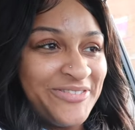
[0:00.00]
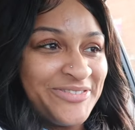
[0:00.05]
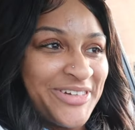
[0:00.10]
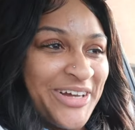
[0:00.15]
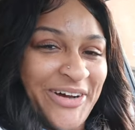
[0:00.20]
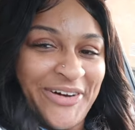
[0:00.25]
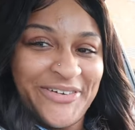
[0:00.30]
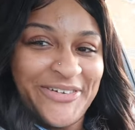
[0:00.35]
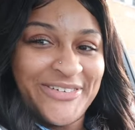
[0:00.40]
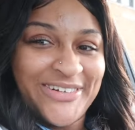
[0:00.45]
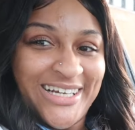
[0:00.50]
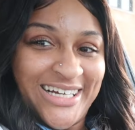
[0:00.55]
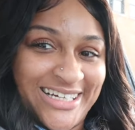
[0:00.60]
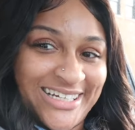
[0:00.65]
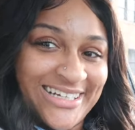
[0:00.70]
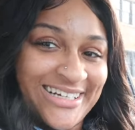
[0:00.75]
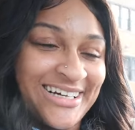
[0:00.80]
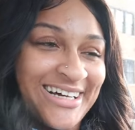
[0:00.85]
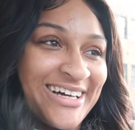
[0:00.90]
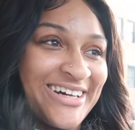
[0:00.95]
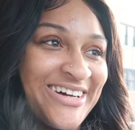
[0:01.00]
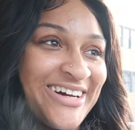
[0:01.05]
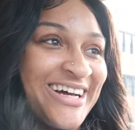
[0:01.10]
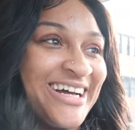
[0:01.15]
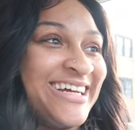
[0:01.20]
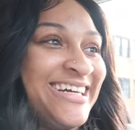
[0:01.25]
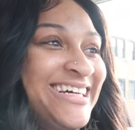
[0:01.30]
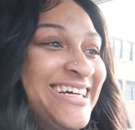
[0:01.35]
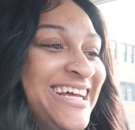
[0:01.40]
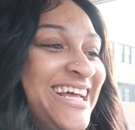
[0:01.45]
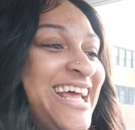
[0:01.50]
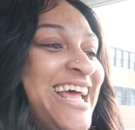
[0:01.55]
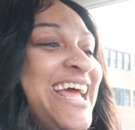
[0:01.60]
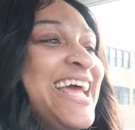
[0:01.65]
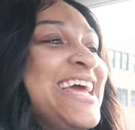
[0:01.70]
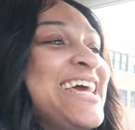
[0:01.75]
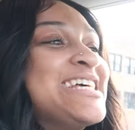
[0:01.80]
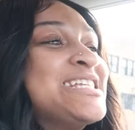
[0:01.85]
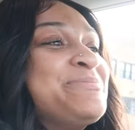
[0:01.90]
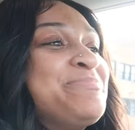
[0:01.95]
don't know. Like,
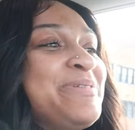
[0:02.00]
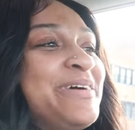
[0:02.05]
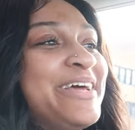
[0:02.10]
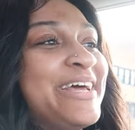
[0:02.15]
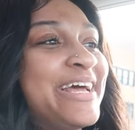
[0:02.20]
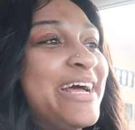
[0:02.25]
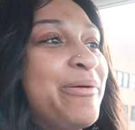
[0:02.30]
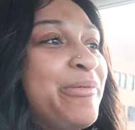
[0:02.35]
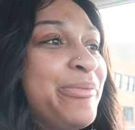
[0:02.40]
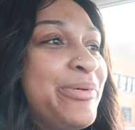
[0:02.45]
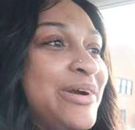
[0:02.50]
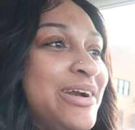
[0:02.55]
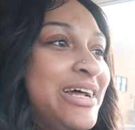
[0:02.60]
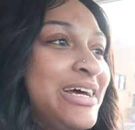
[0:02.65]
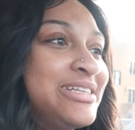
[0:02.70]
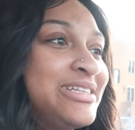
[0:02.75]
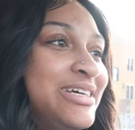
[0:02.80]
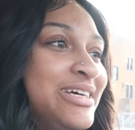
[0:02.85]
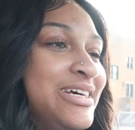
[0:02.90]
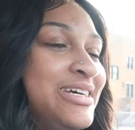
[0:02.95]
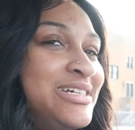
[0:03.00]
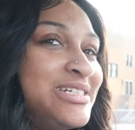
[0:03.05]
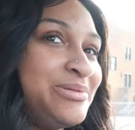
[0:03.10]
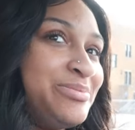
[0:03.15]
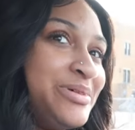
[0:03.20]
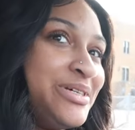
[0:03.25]
it's big. I'm gonna put it like that. It's